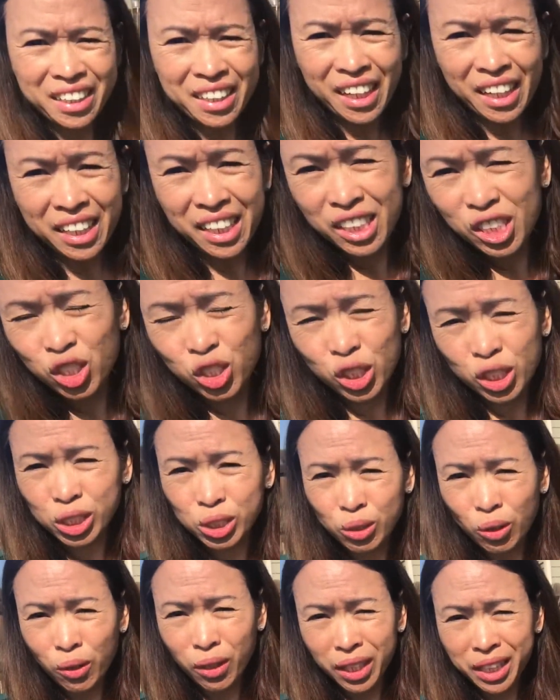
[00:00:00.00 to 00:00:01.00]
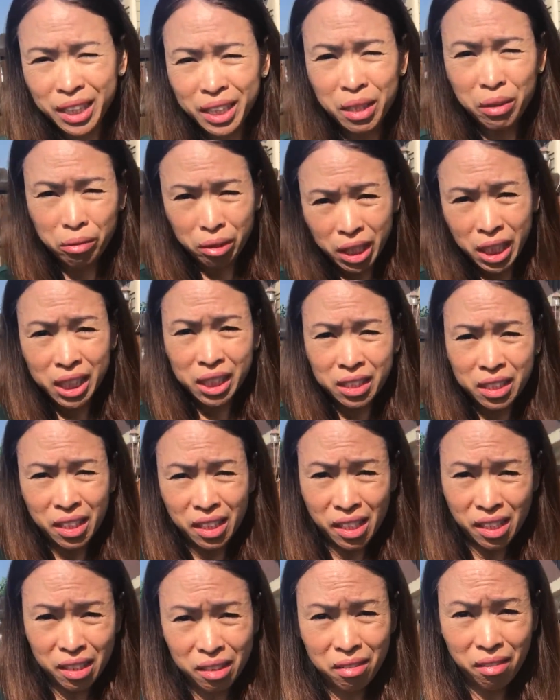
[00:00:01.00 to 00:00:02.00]
that is just only green,
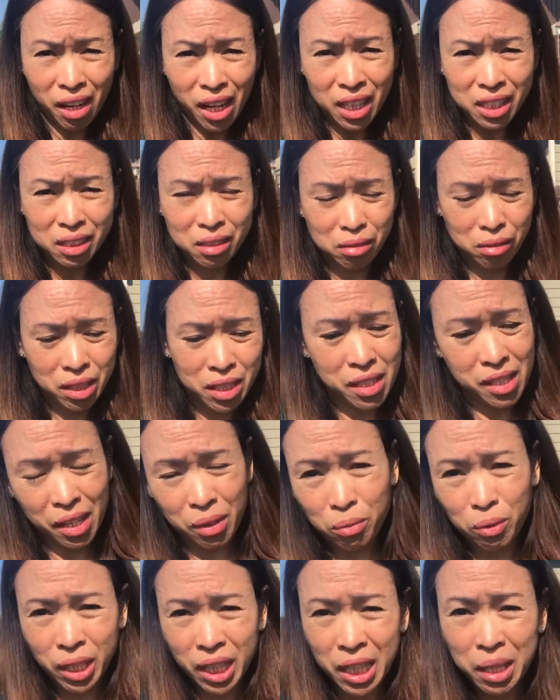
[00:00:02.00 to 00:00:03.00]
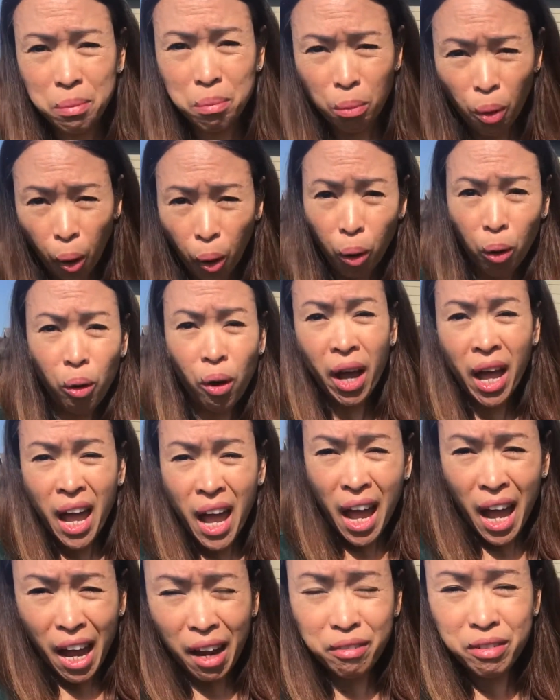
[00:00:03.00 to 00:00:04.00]
grass green that we can mow
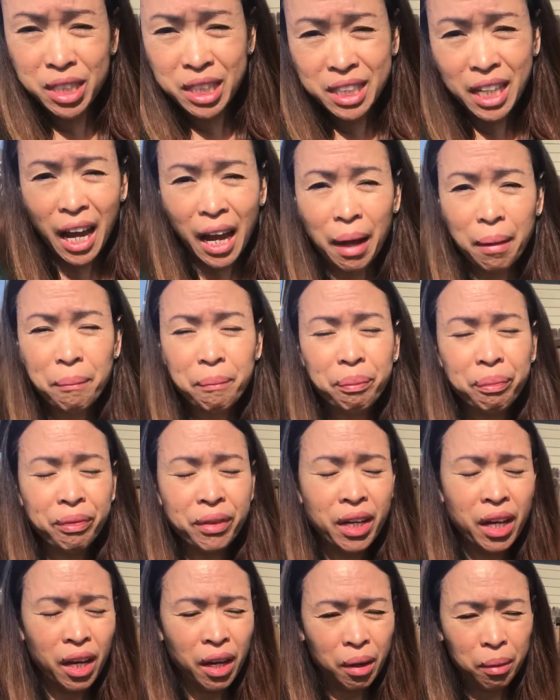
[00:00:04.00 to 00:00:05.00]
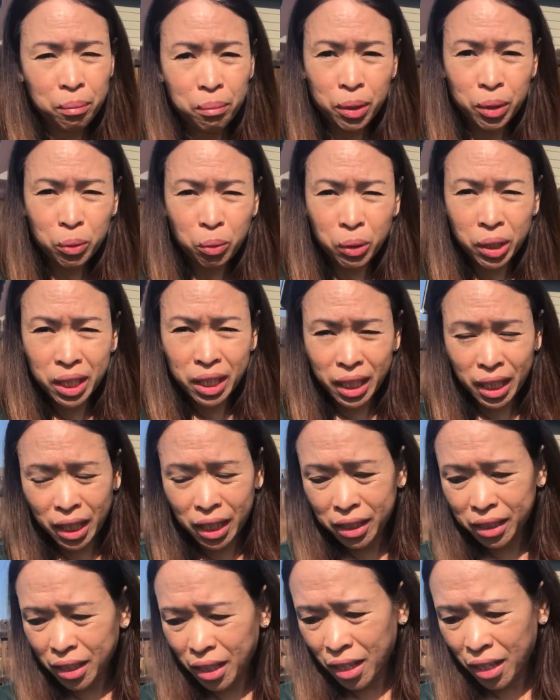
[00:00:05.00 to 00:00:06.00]
every time. But
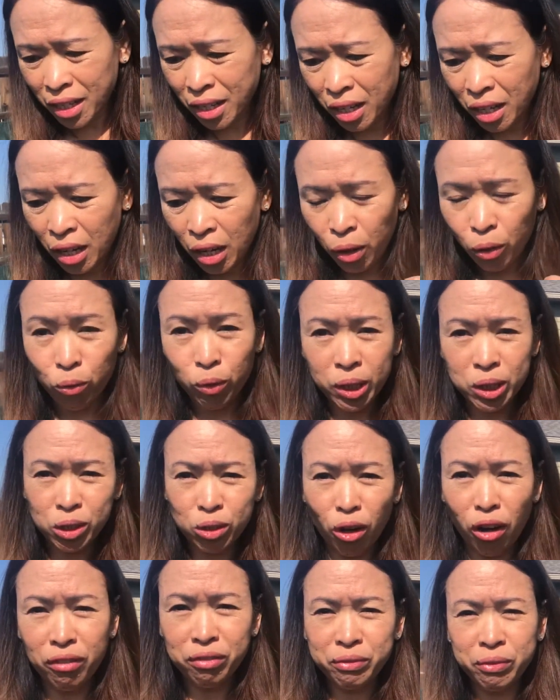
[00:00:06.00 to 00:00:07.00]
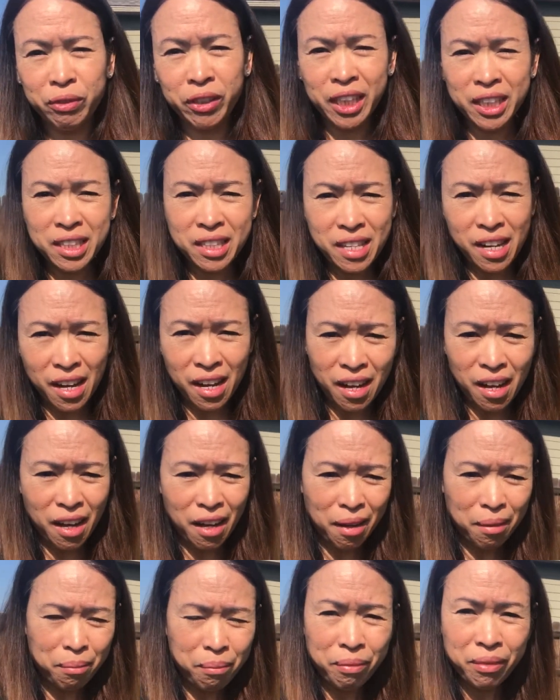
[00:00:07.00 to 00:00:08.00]
we softened
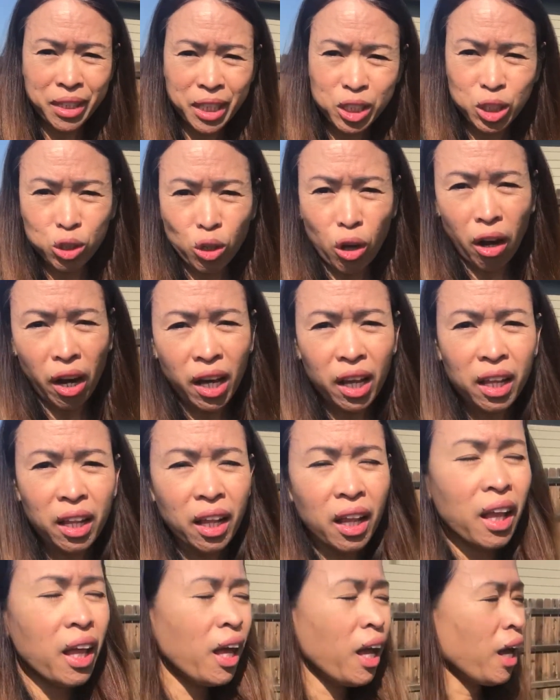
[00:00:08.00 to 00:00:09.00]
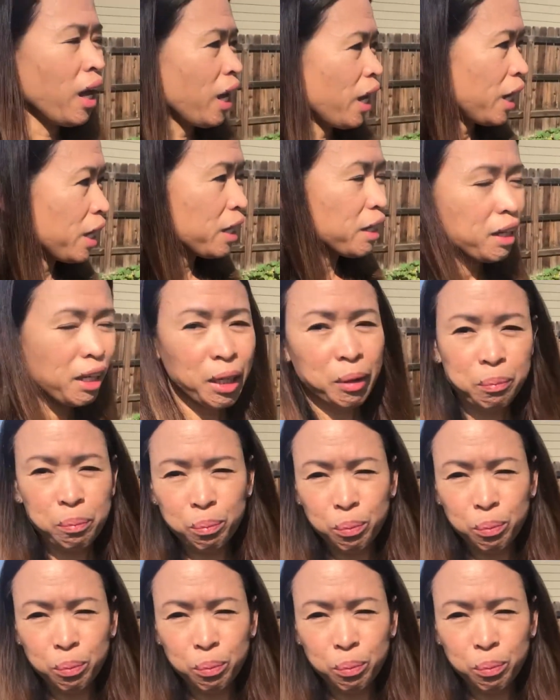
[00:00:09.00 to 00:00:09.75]
the soil and then